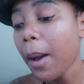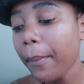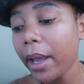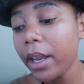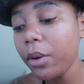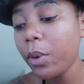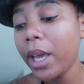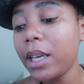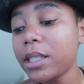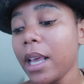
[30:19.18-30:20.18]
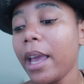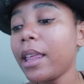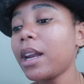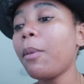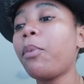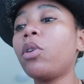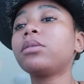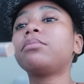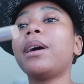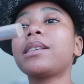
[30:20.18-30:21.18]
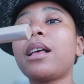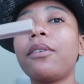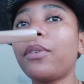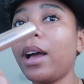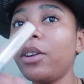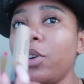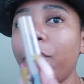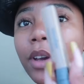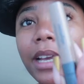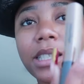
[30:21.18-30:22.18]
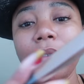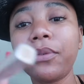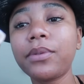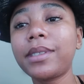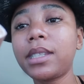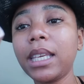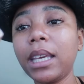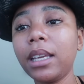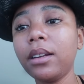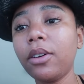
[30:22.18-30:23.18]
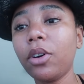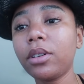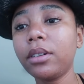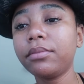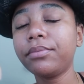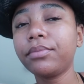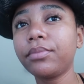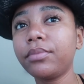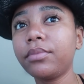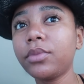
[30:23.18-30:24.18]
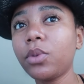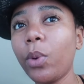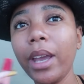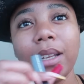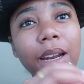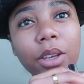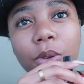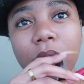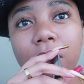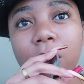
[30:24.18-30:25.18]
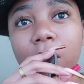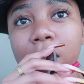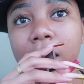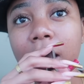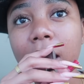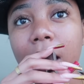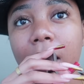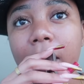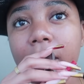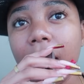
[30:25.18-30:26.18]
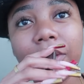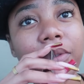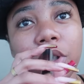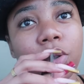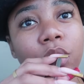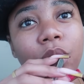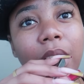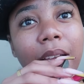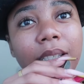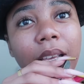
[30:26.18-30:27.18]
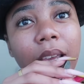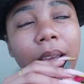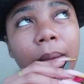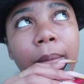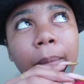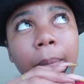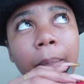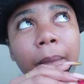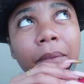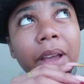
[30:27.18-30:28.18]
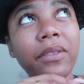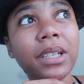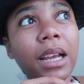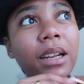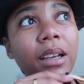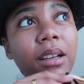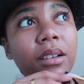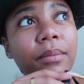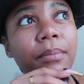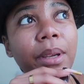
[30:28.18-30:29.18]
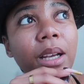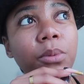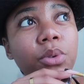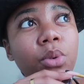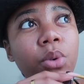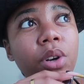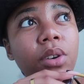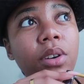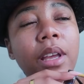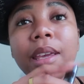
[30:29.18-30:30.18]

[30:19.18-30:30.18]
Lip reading: But anyways, and then I bought myself, I don't know if you guys have seen on, where did I use this concealer? I've never shown you guys, hey? Have I ever done a makeup tutorial?